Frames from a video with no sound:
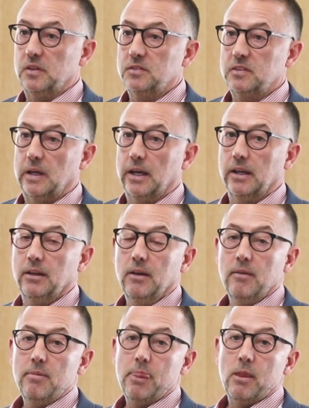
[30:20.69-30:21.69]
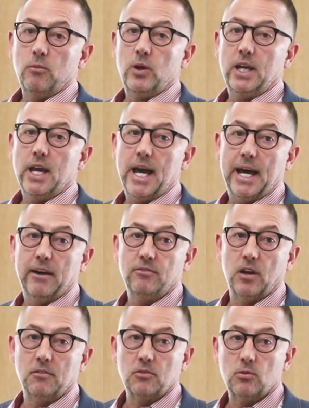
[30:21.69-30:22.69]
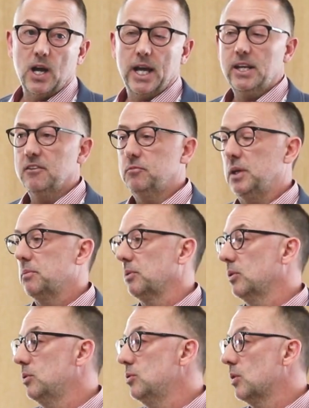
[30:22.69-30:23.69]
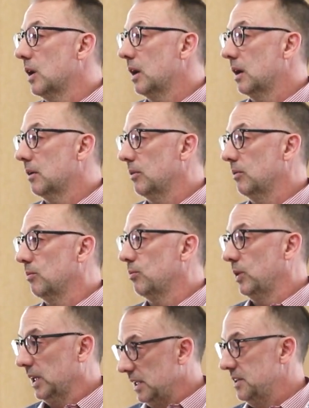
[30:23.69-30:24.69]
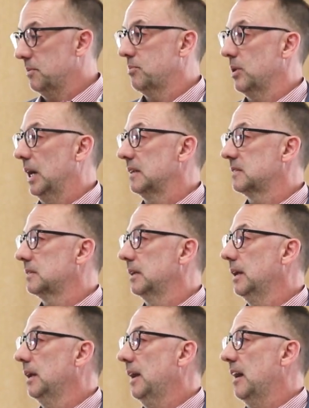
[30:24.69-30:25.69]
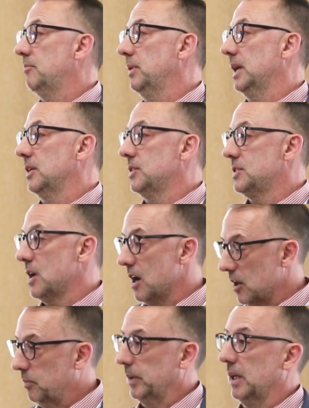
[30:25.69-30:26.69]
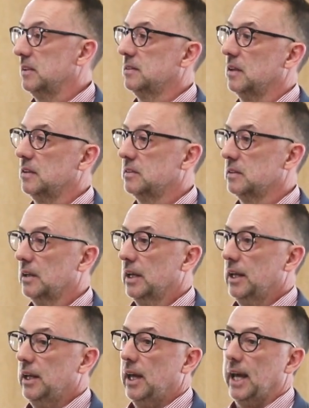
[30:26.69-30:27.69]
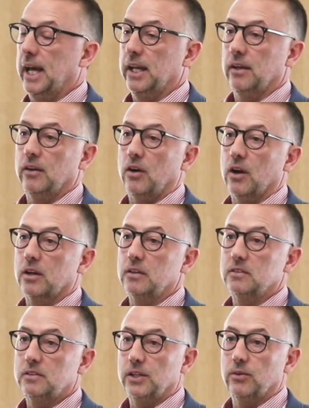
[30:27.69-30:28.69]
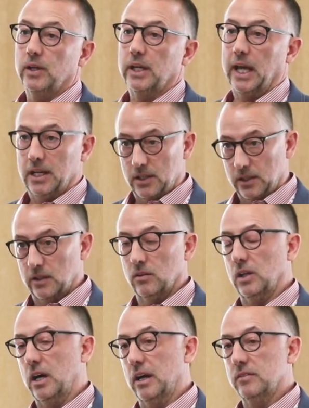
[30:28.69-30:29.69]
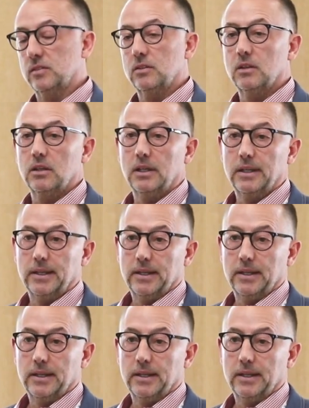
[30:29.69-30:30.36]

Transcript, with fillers: groups have said, we have a variety of people who are really depressed, have been in dark places, and are considering ending their lives.